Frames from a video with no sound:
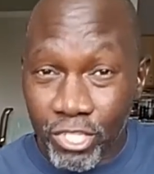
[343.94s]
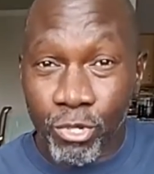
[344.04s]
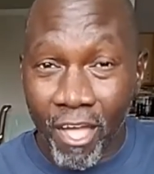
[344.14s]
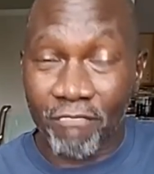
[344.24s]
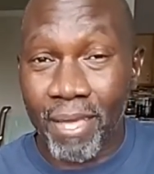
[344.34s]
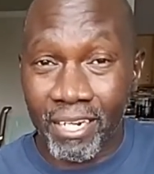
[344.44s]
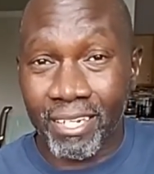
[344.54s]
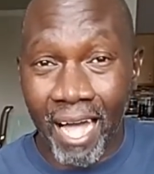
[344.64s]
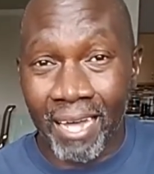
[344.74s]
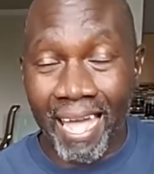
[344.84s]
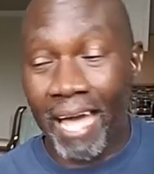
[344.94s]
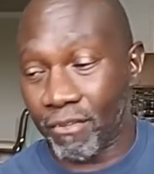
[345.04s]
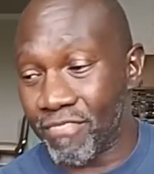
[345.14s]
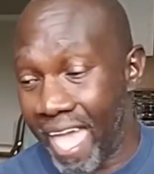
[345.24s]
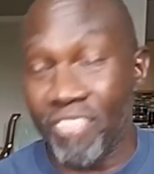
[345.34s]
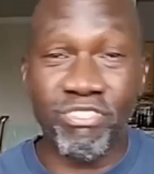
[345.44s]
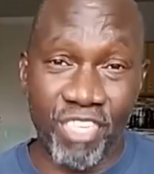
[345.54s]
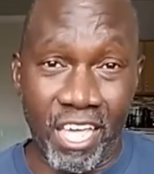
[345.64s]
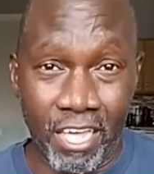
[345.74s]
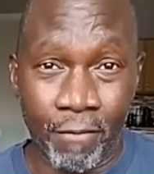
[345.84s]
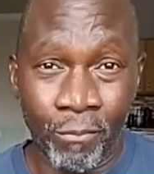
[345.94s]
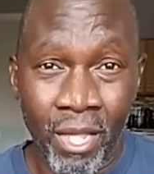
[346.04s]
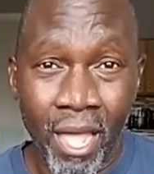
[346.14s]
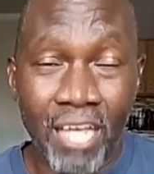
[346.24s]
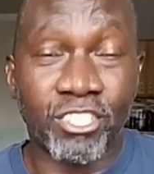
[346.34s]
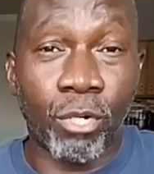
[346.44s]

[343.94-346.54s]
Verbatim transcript: then you have made a God out of that thing.